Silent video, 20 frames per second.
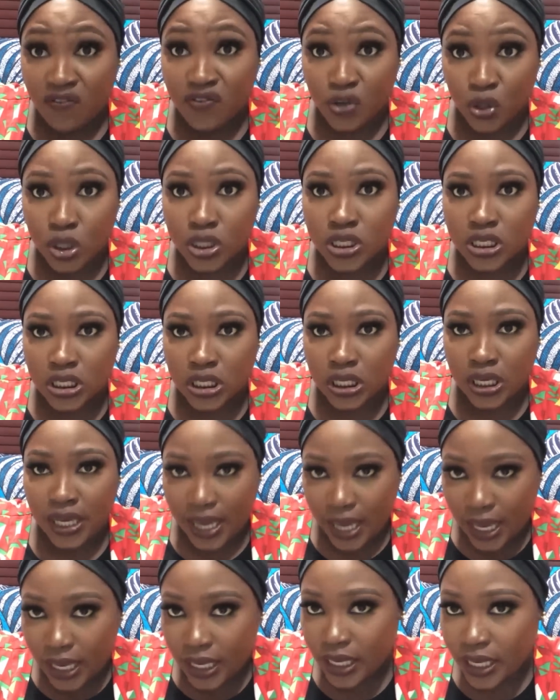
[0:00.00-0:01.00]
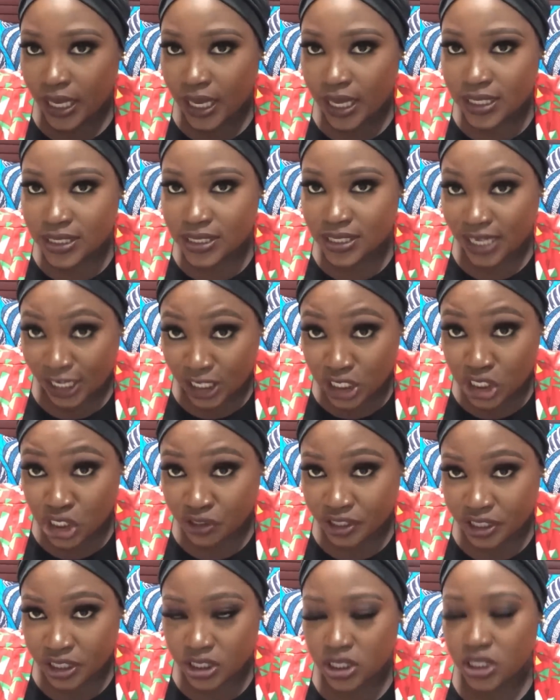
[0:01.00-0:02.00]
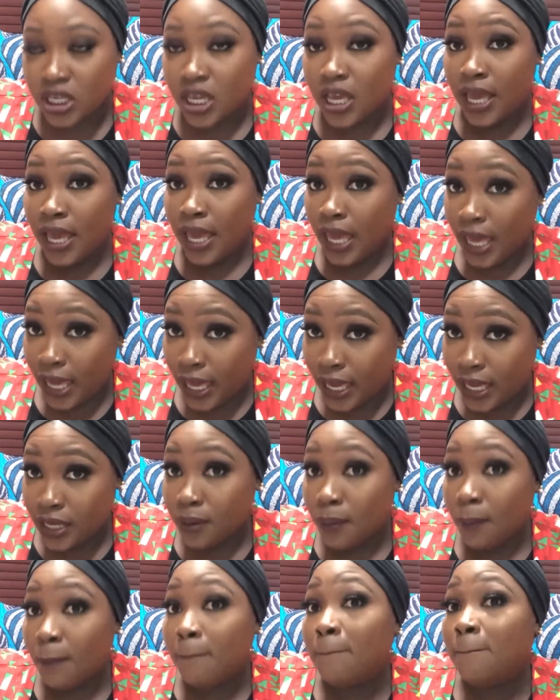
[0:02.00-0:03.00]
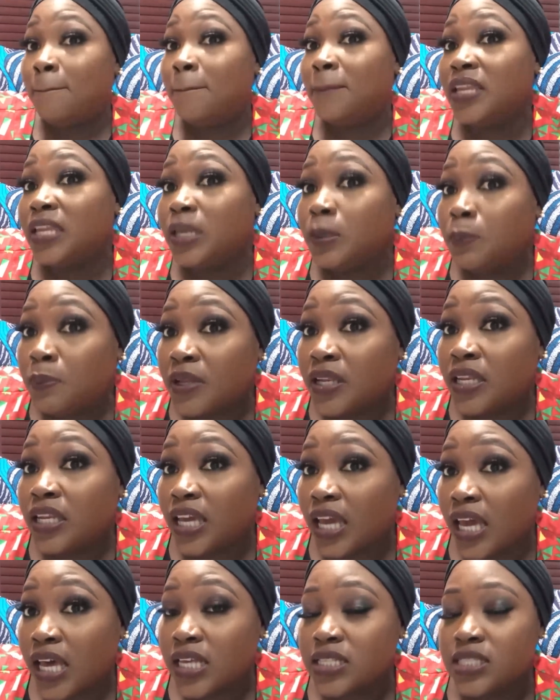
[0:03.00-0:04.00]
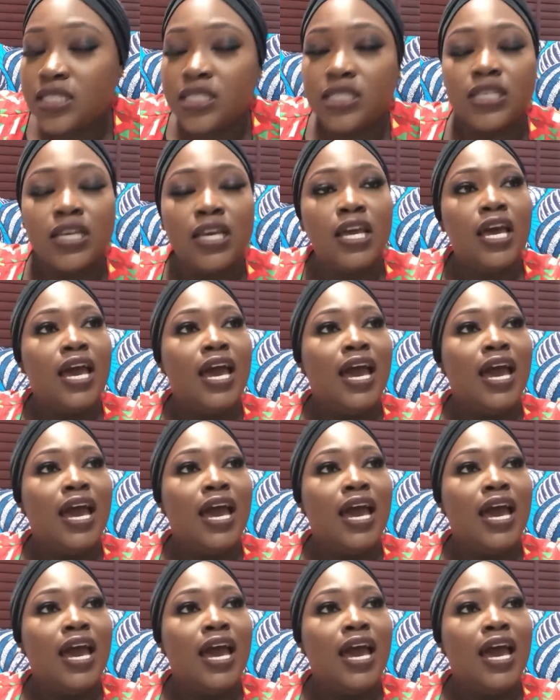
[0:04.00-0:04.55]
Obviously, 8 years. Nigerians, 8 bleeping years.